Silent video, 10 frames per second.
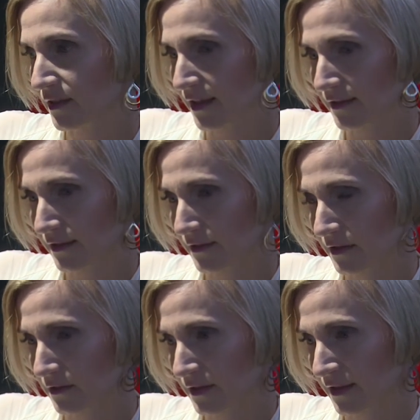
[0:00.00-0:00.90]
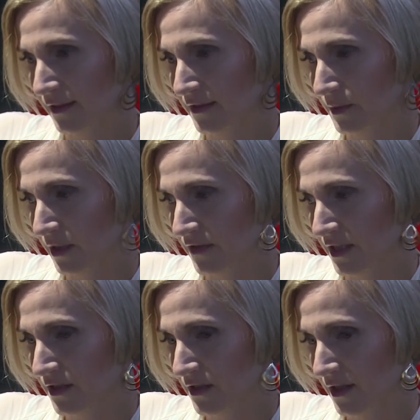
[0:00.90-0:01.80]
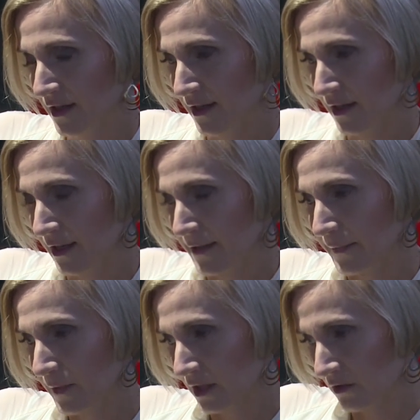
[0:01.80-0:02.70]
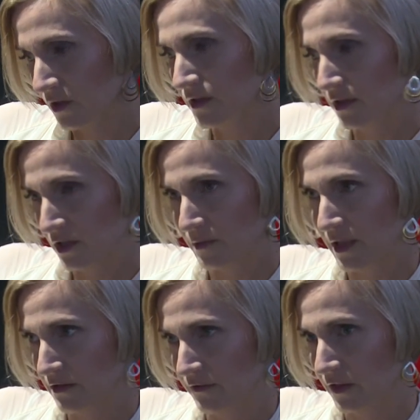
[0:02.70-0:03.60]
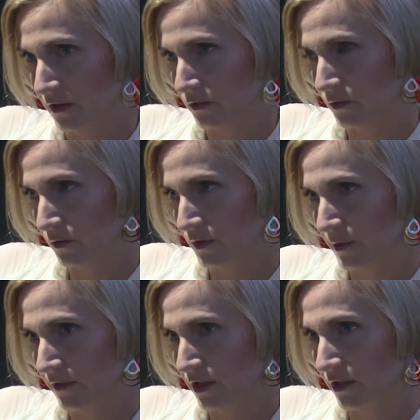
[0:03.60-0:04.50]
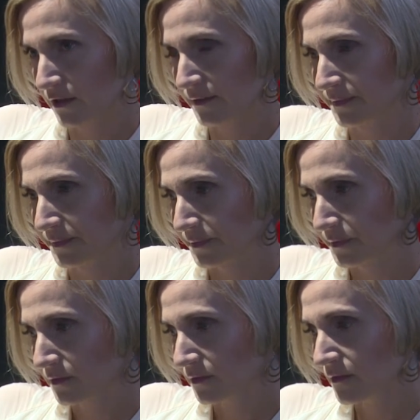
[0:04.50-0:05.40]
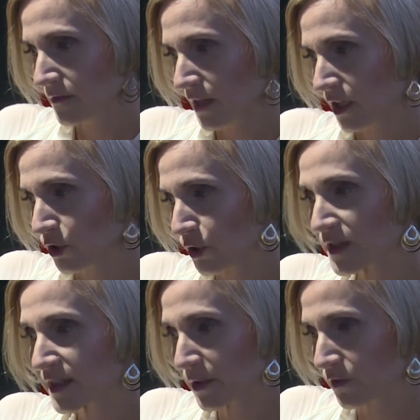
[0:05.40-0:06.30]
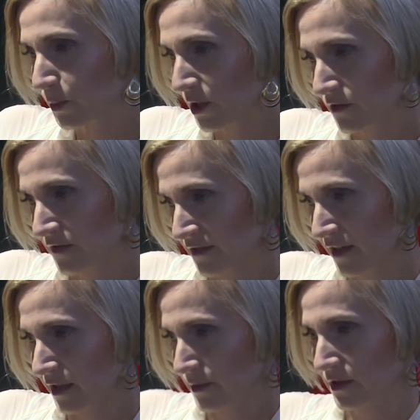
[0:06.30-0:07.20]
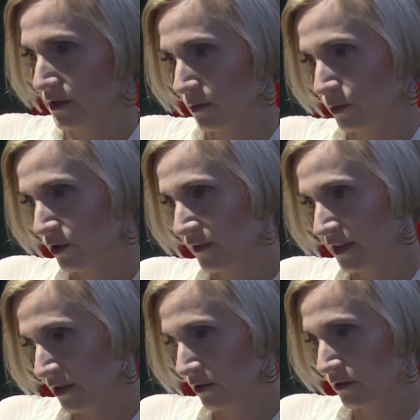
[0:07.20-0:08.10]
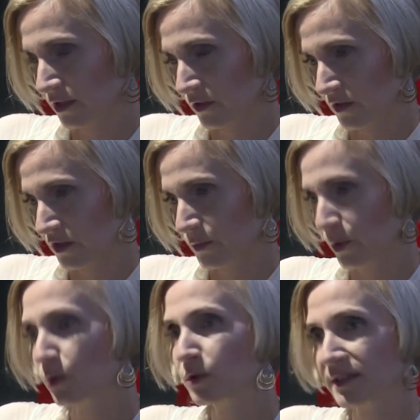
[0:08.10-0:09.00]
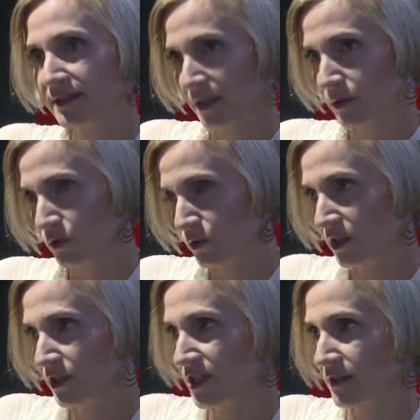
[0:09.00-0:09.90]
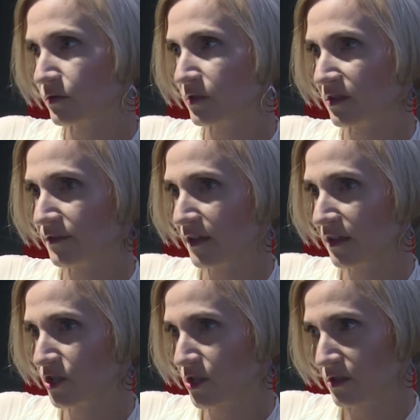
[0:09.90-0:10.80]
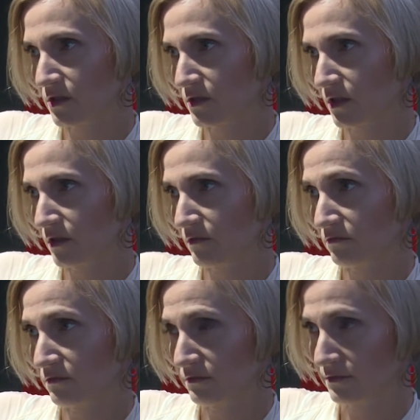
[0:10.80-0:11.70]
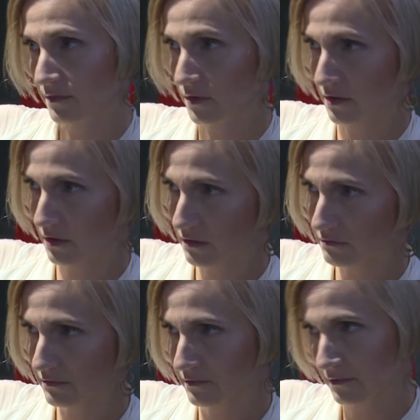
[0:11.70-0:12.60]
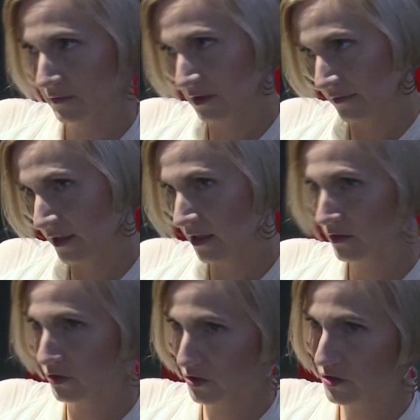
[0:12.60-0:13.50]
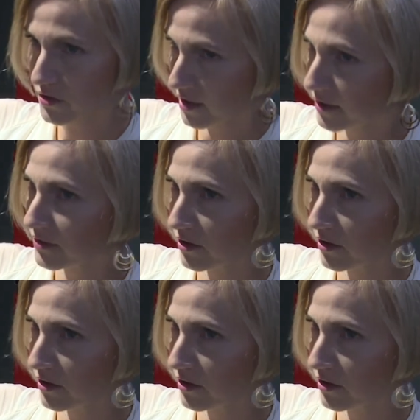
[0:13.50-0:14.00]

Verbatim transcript: are they. One of our recent cases includes an acquisition attempt in Poland, which did not end successfully, even though, from the strategic standpoint, the acquisition would be highly beneficial for us.